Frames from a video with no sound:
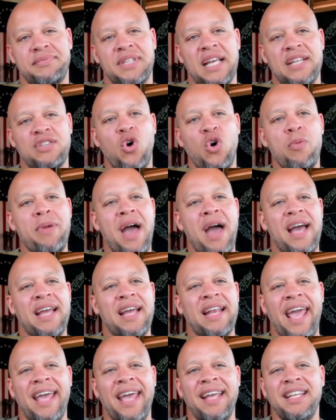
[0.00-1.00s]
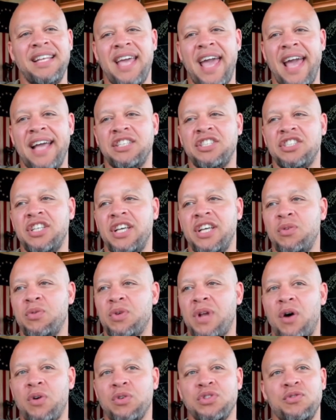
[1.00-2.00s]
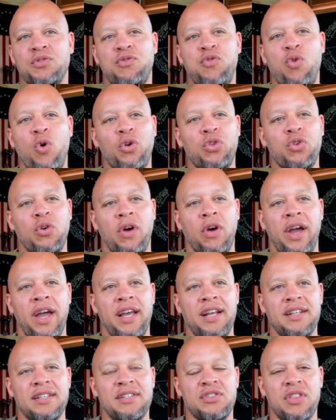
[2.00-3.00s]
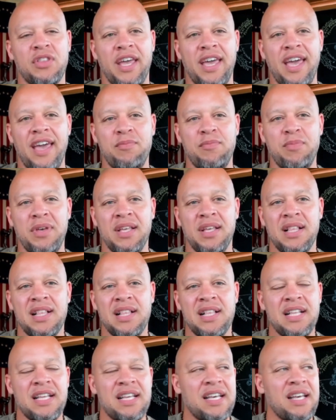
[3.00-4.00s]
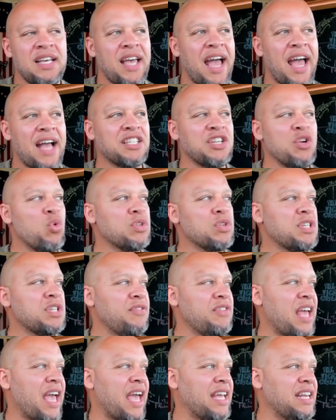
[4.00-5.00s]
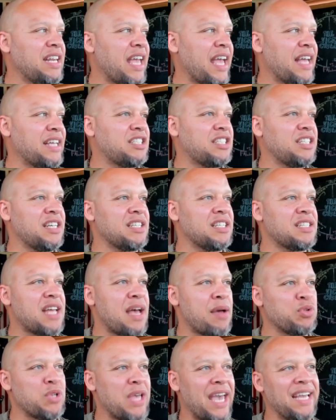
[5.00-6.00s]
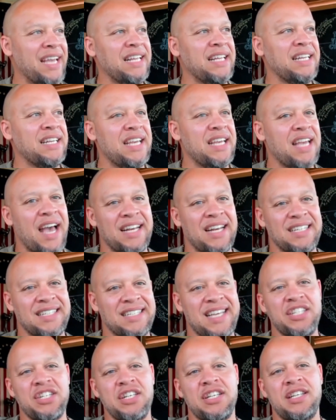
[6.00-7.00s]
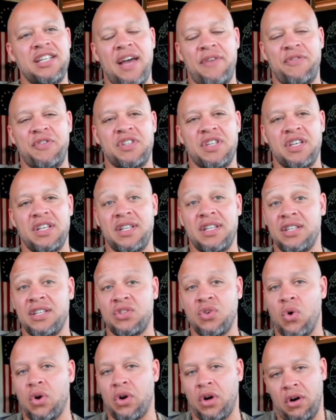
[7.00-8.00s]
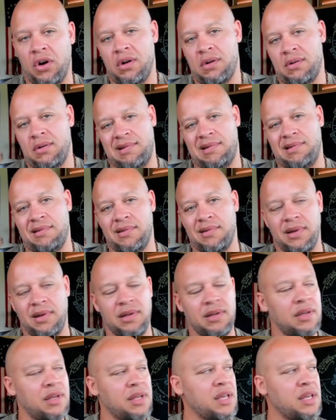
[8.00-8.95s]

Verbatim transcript: they told me I had ADHD when I was in fourth grade. And so they gave me actually it wasn't even ADHD at the time. It was ADD. I had attention deficit disorder. All right.